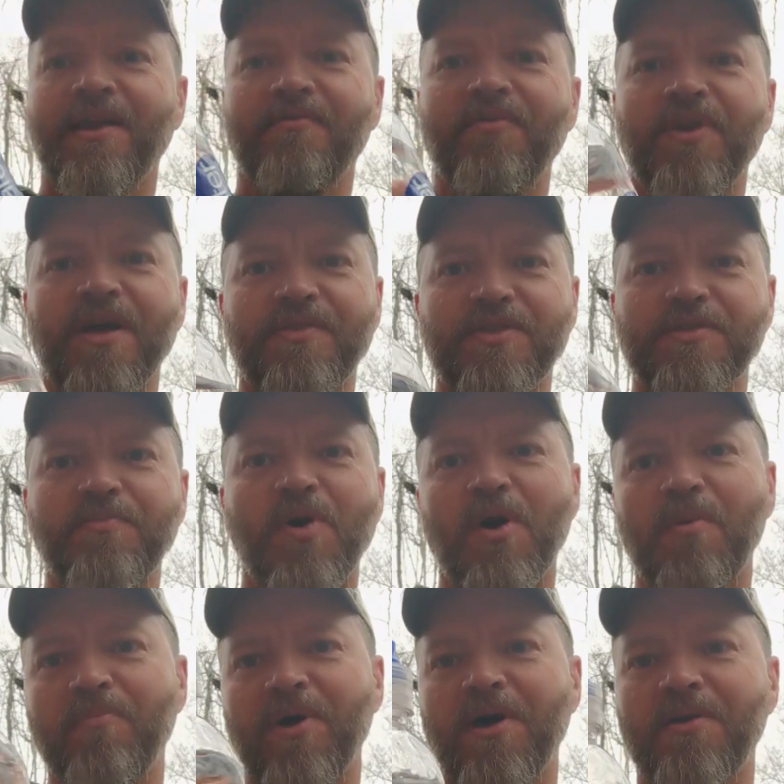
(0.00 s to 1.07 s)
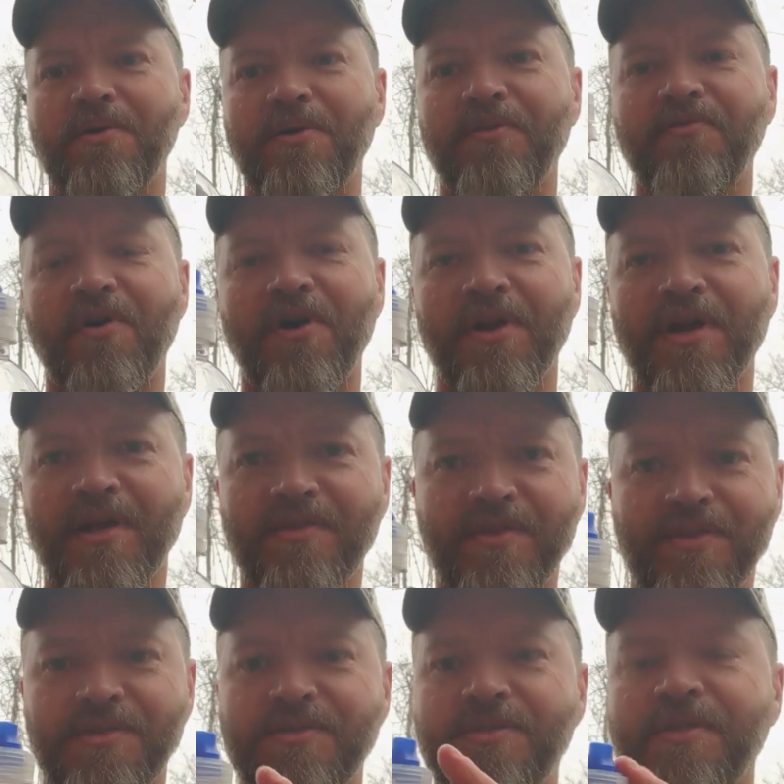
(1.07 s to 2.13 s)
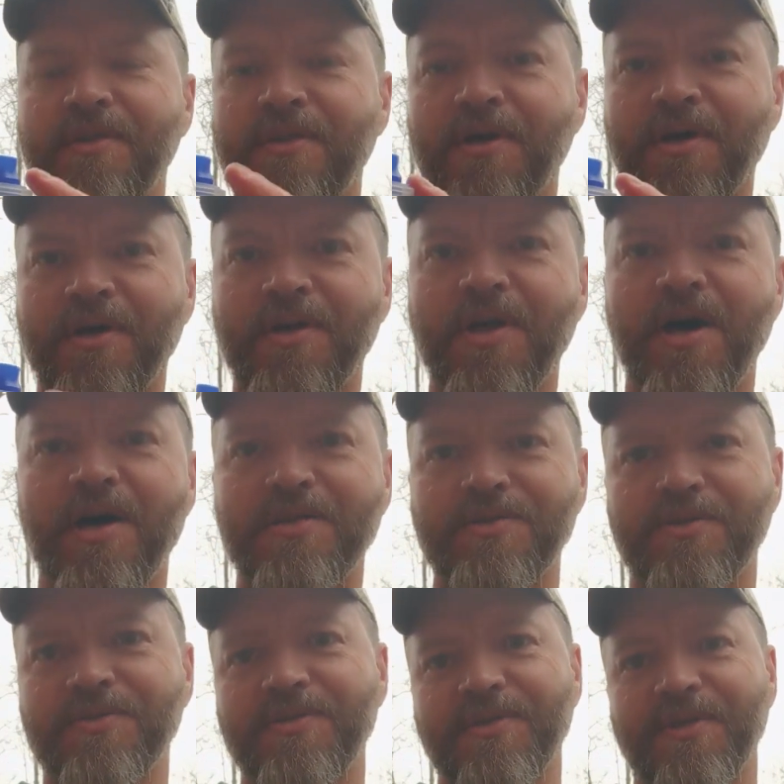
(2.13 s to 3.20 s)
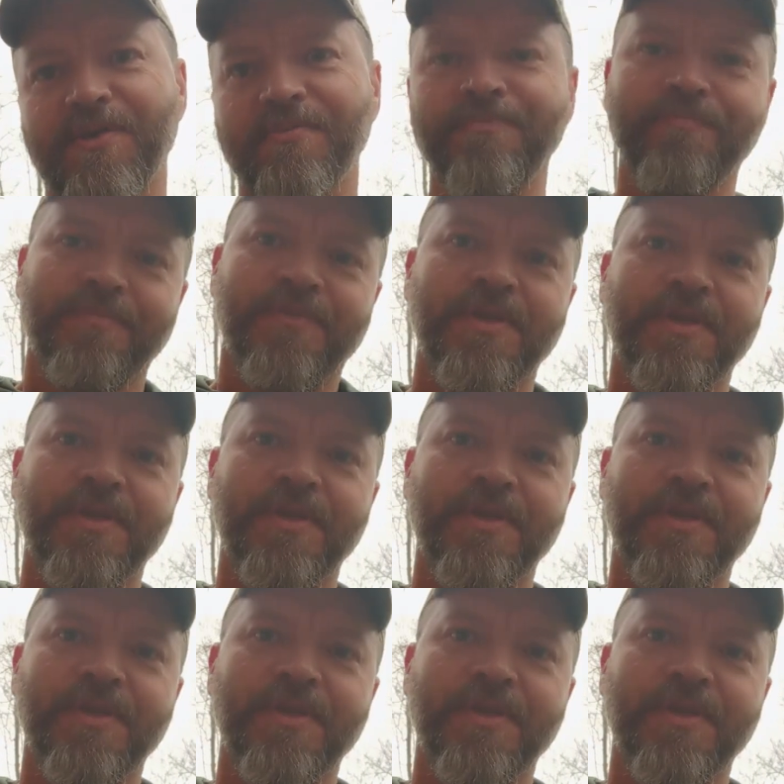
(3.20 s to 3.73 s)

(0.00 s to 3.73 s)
And if you got the smart bottle, or you've already got this nozzle, so